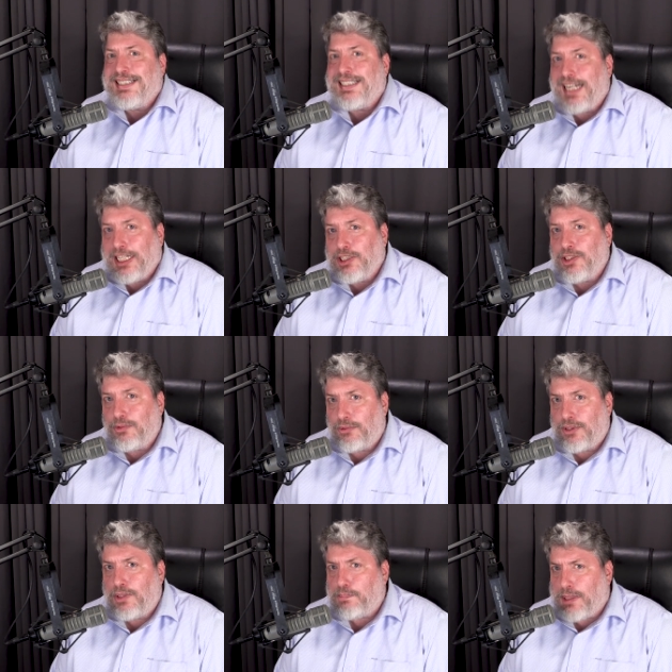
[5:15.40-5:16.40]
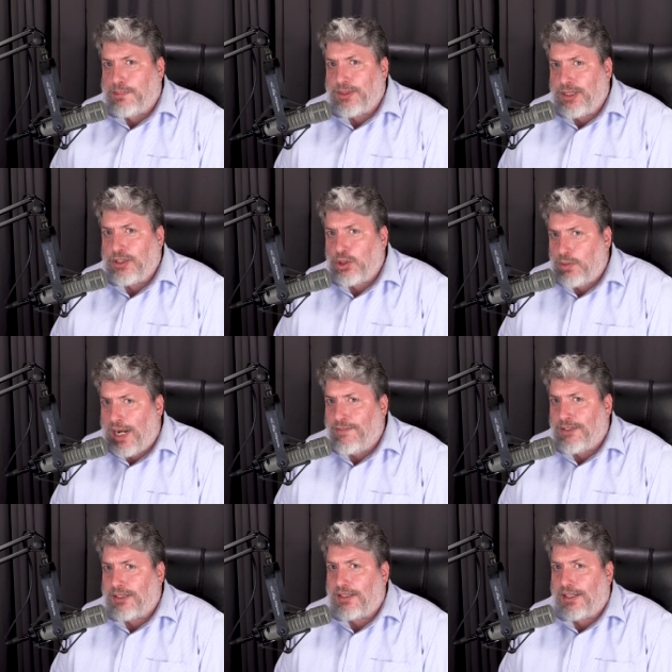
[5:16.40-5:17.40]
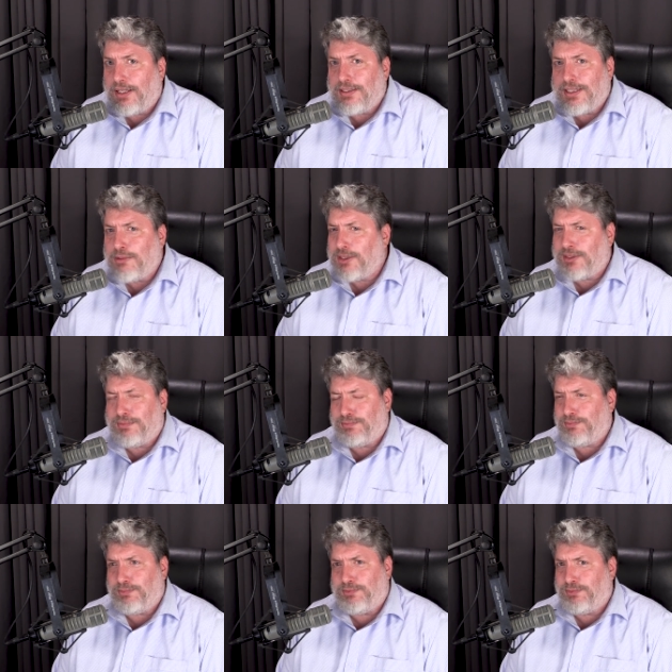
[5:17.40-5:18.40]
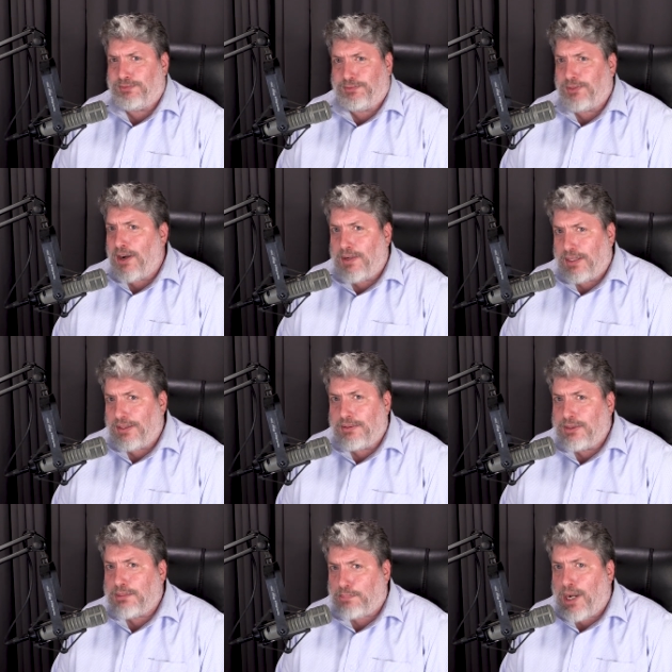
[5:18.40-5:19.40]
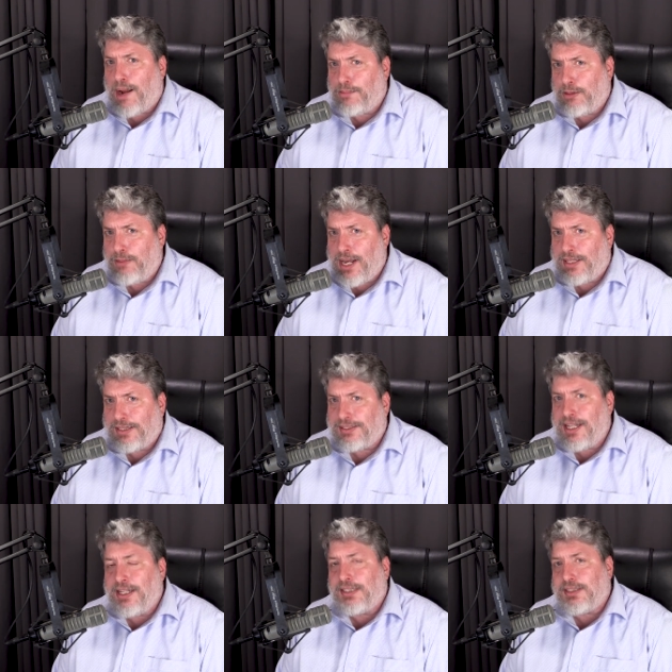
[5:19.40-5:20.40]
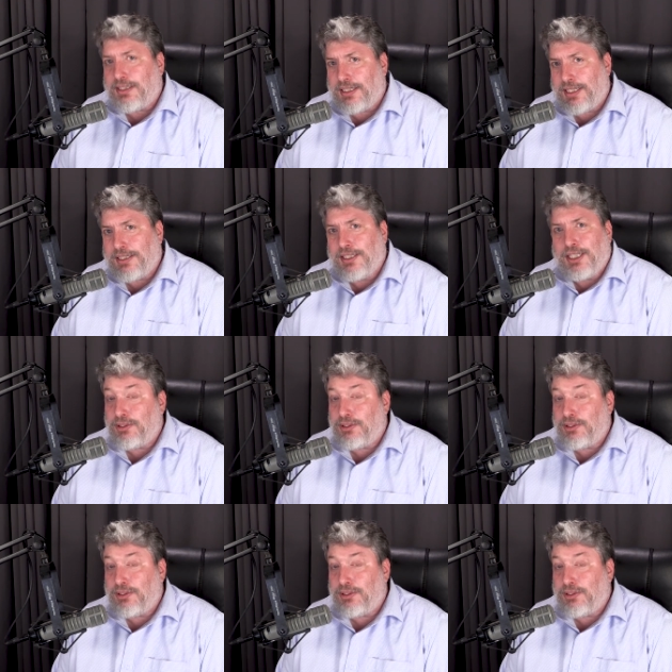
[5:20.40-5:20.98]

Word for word: In the ancient world, people didn't travel a lot. It was a very, it was problematic. not like today.